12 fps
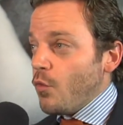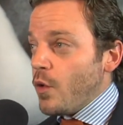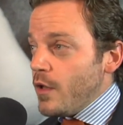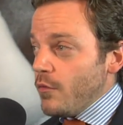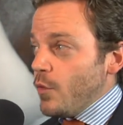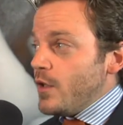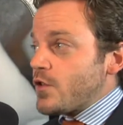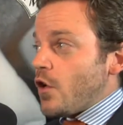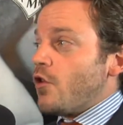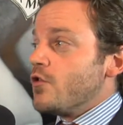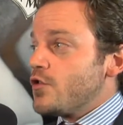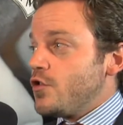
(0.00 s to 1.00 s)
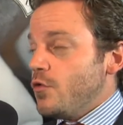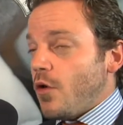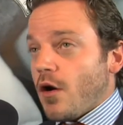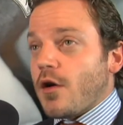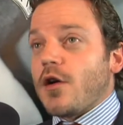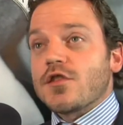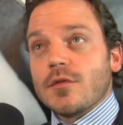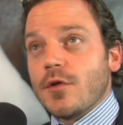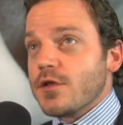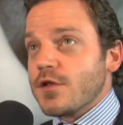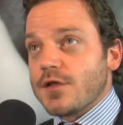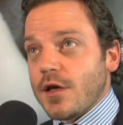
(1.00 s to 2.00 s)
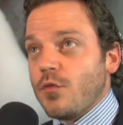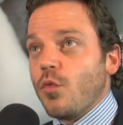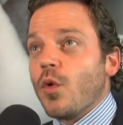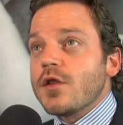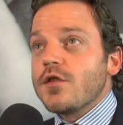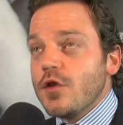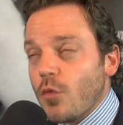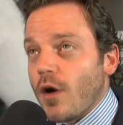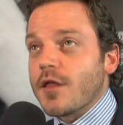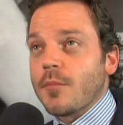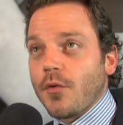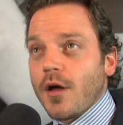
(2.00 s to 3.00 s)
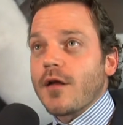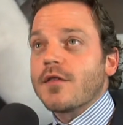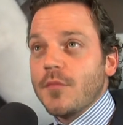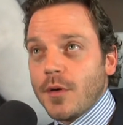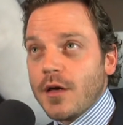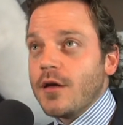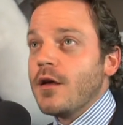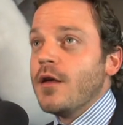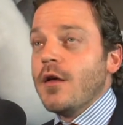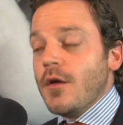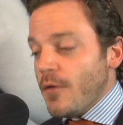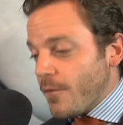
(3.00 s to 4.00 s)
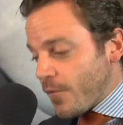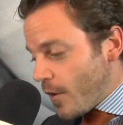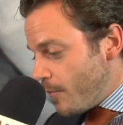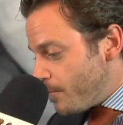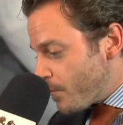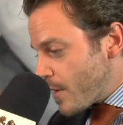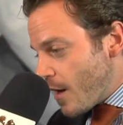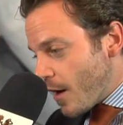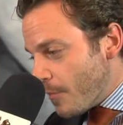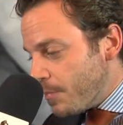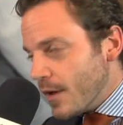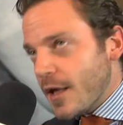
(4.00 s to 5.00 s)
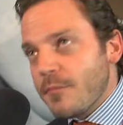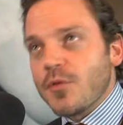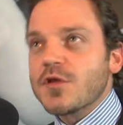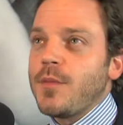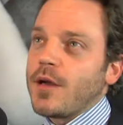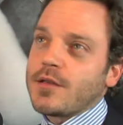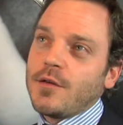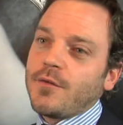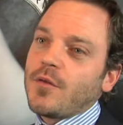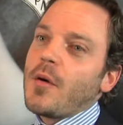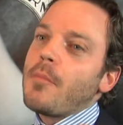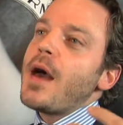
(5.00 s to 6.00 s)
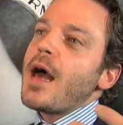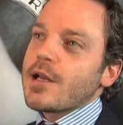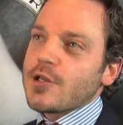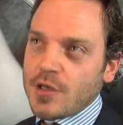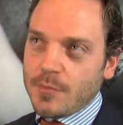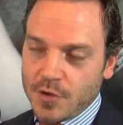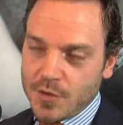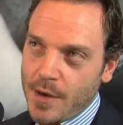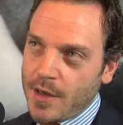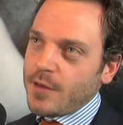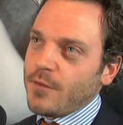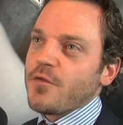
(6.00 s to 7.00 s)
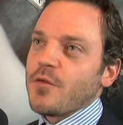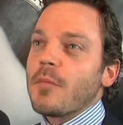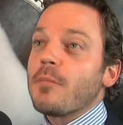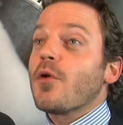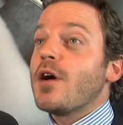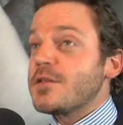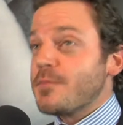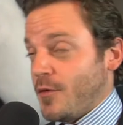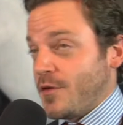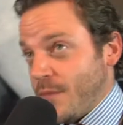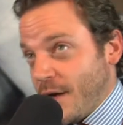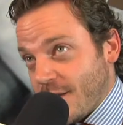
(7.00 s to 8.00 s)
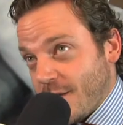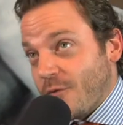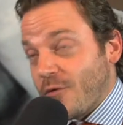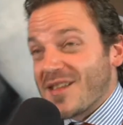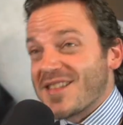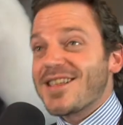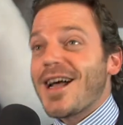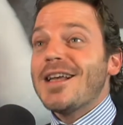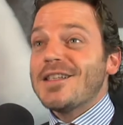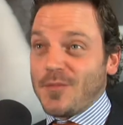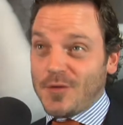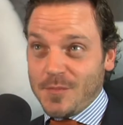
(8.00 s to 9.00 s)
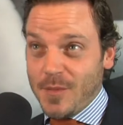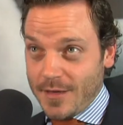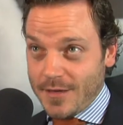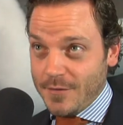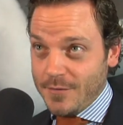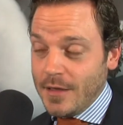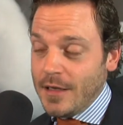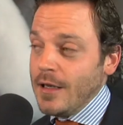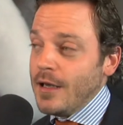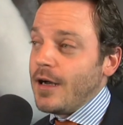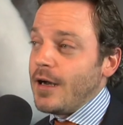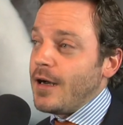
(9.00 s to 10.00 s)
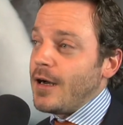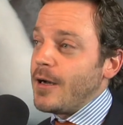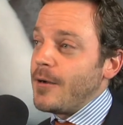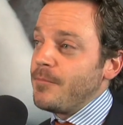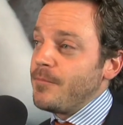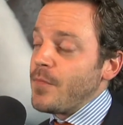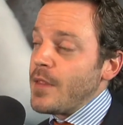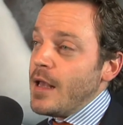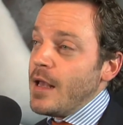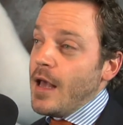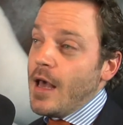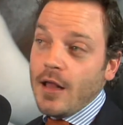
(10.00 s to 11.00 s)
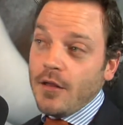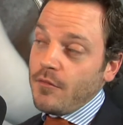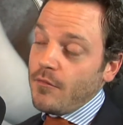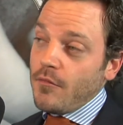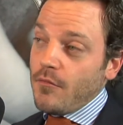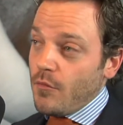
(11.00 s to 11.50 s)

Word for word: we, we turned to our customers and said, what do you want the product to be? From a blend perspective, from a packaging perspective, from a price perspective, from a size perspective. Um, and